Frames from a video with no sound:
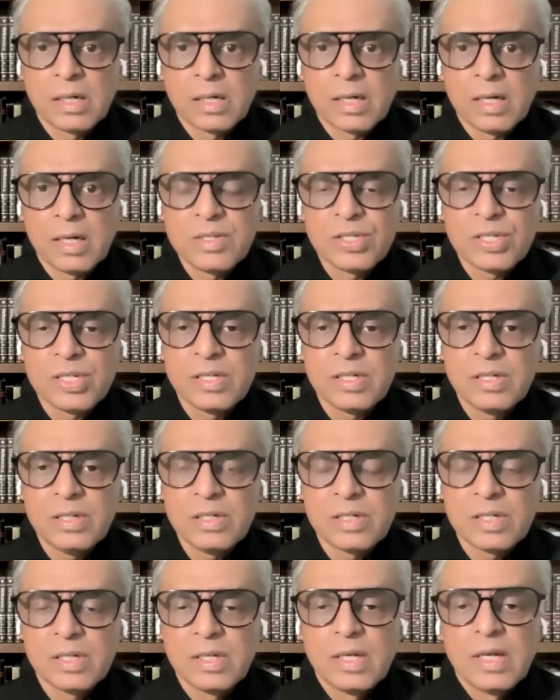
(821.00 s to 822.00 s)

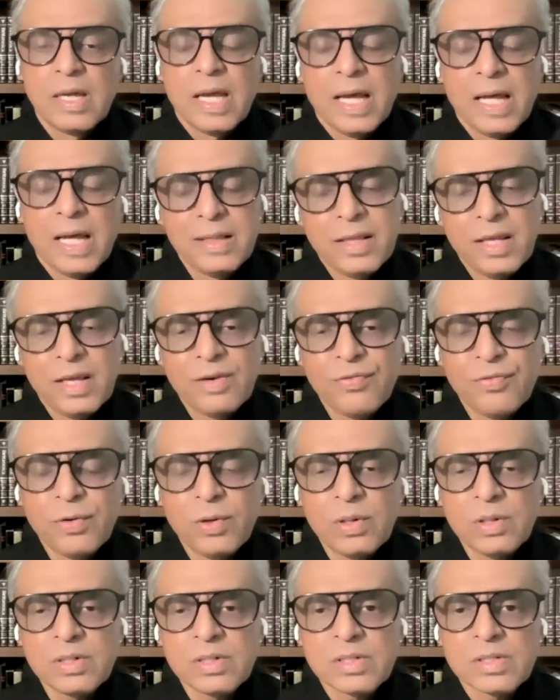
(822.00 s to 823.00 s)
concerned, and
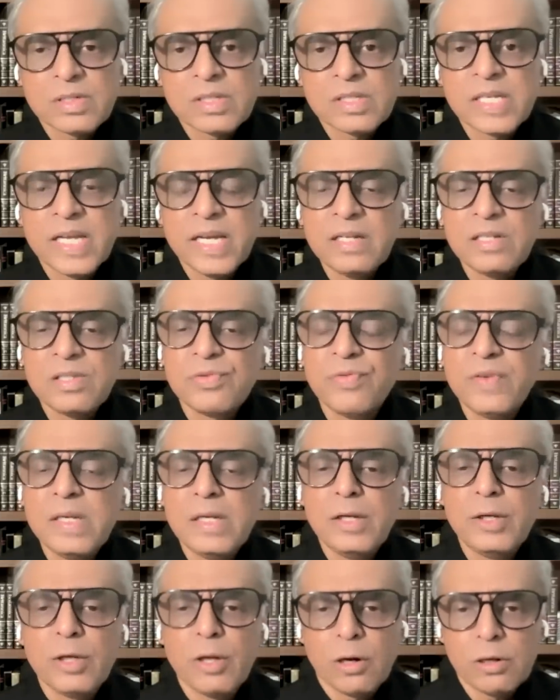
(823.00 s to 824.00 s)
therefore states
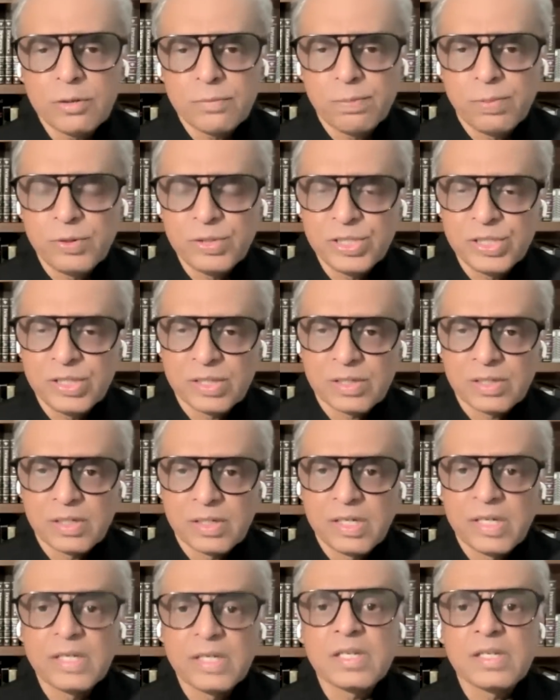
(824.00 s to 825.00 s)
will not push it.
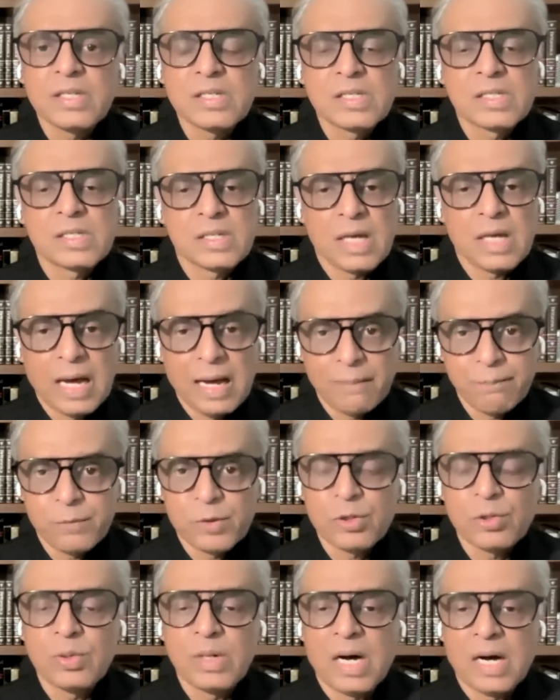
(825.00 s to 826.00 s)
It is
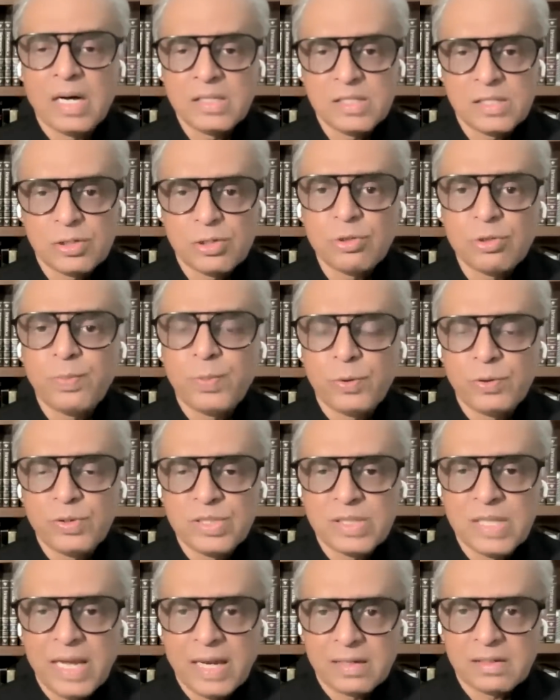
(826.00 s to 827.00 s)
up to us to
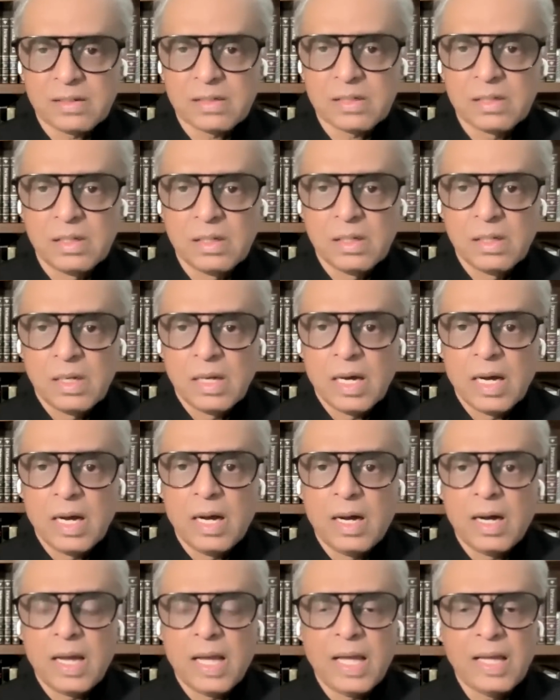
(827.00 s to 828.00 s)
push that.
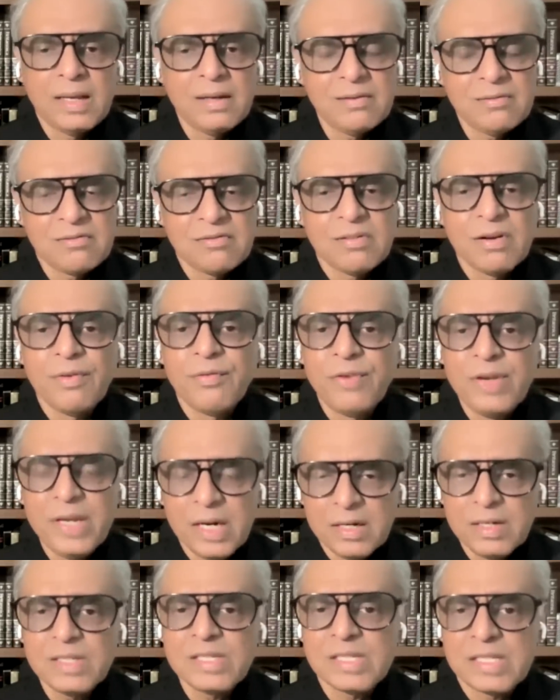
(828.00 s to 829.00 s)
And we
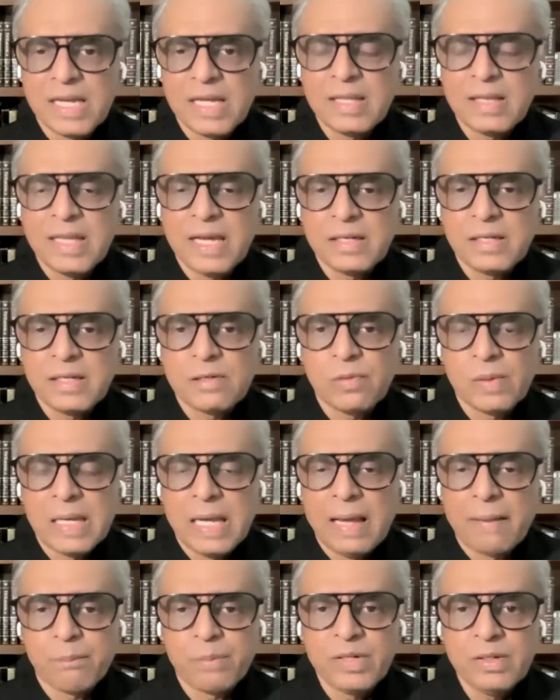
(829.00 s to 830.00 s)
understand that it will
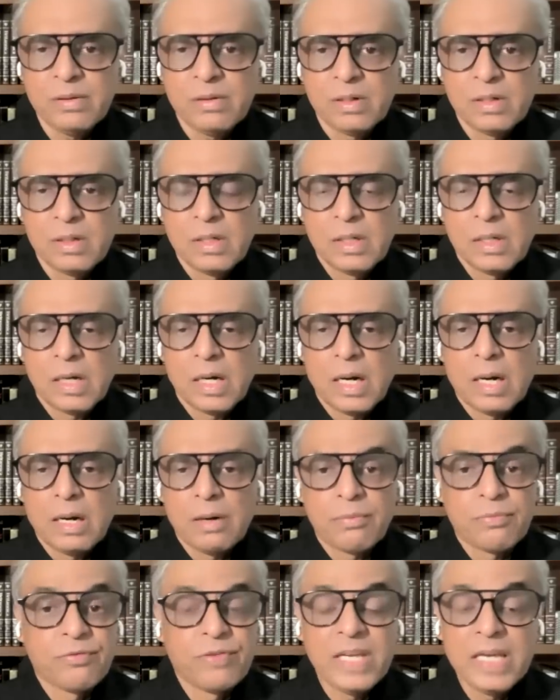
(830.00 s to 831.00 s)
happen.
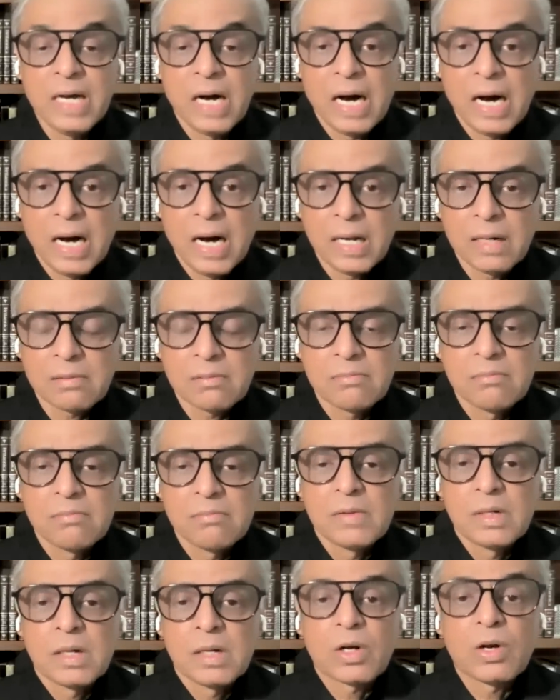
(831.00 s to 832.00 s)
We are
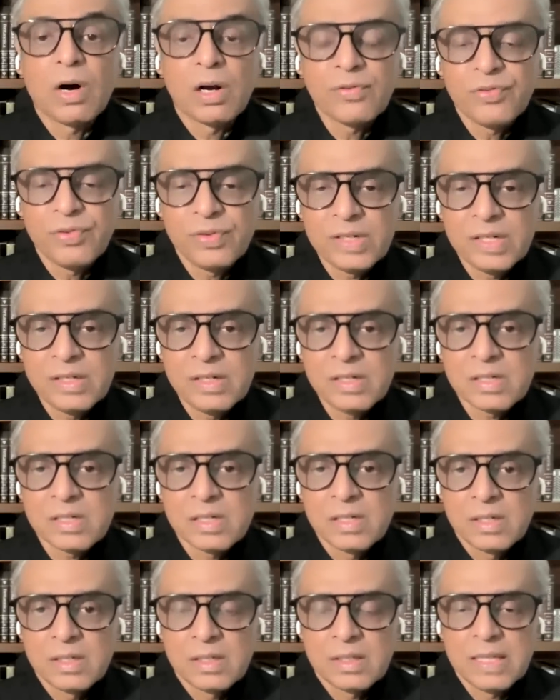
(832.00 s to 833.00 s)
confident
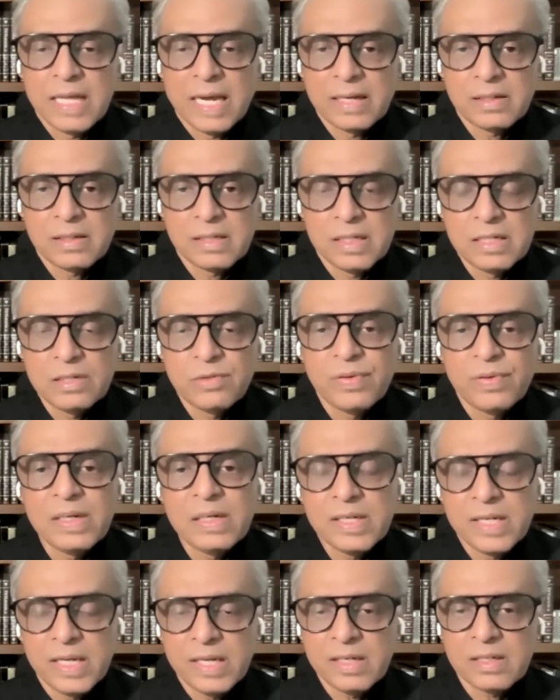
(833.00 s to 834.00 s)
that it
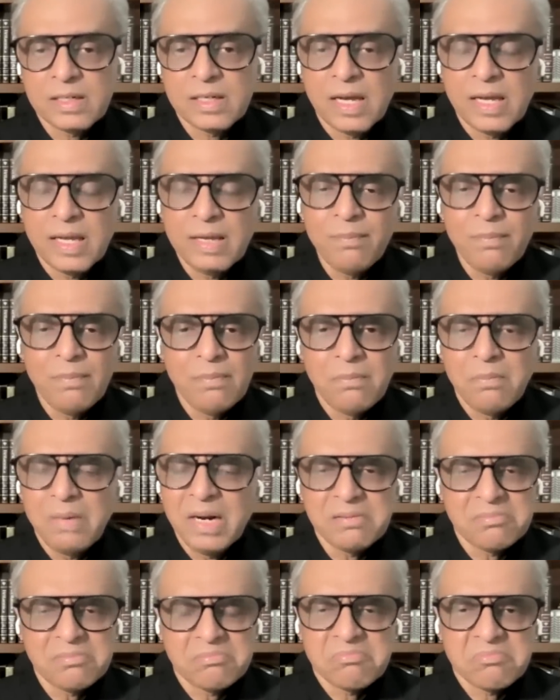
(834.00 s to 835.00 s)
will take time,
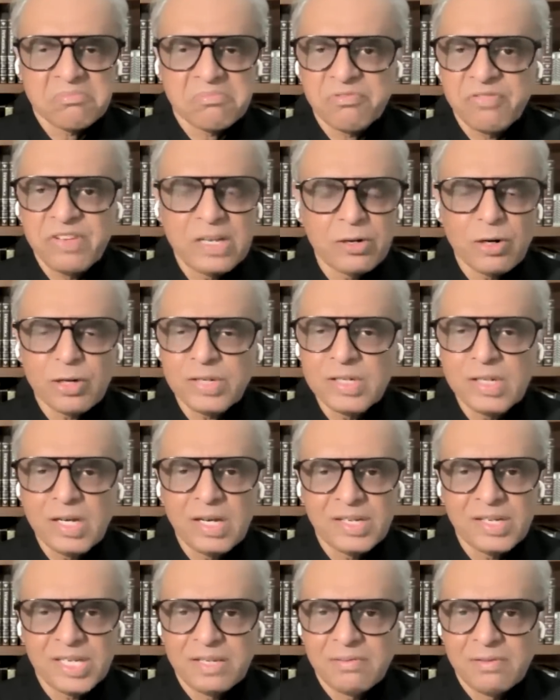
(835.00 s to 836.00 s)
but we are not in a
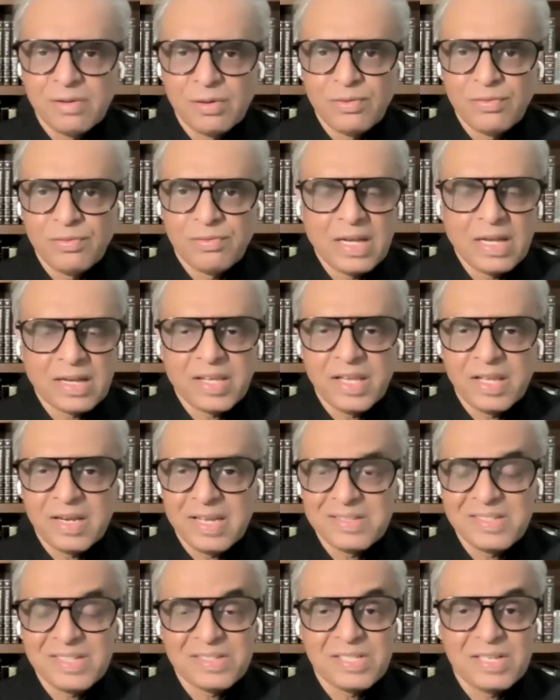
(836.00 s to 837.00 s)
hurry. Again,
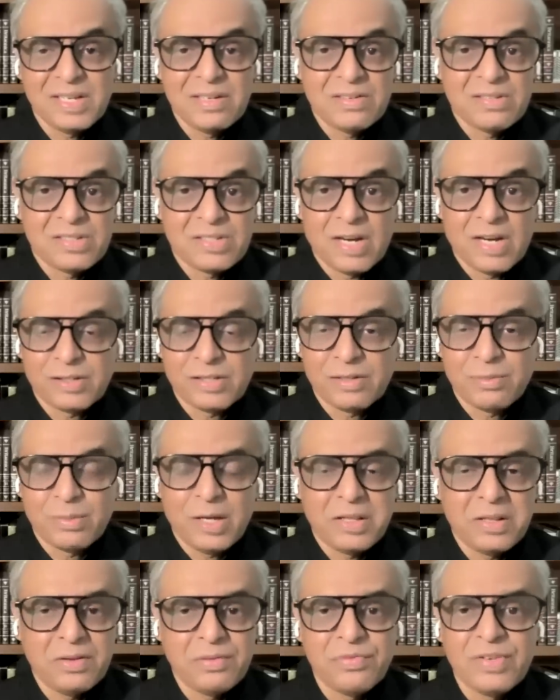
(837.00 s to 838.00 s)
as I said, starting
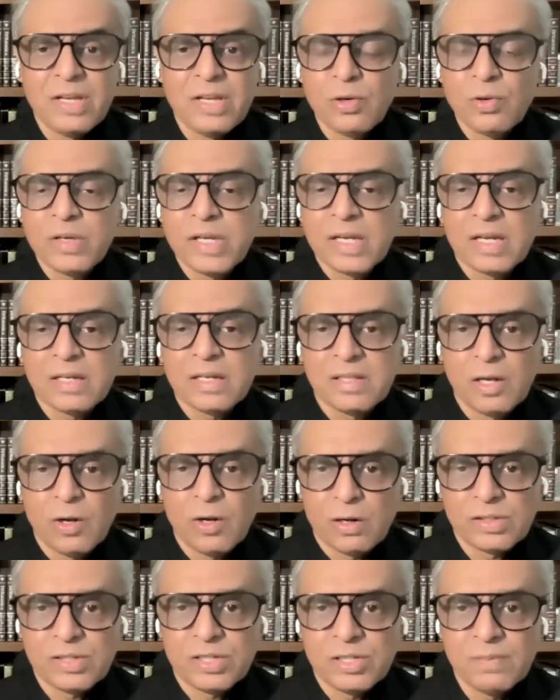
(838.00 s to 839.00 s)
by this, we are looking at the
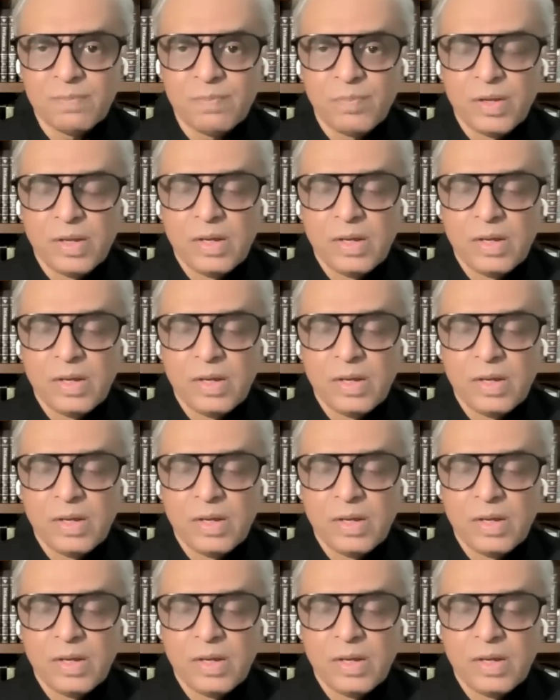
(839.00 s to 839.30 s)
long term.